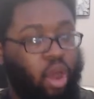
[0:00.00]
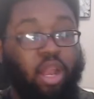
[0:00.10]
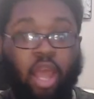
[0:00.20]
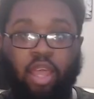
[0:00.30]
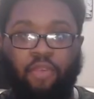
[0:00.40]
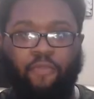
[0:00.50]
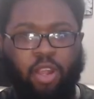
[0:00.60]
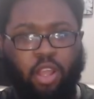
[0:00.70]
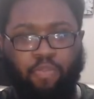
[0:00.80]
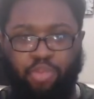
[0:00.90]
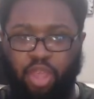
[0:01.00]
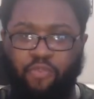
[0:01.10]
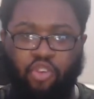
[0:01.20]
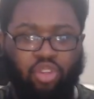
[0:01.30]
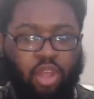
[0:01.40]
one, I couldn't find a
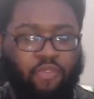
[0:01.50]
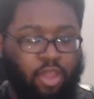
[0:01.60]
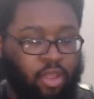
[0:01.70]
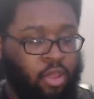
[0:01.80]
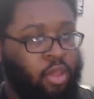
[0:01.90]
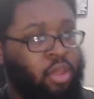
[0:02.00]
complete version of it,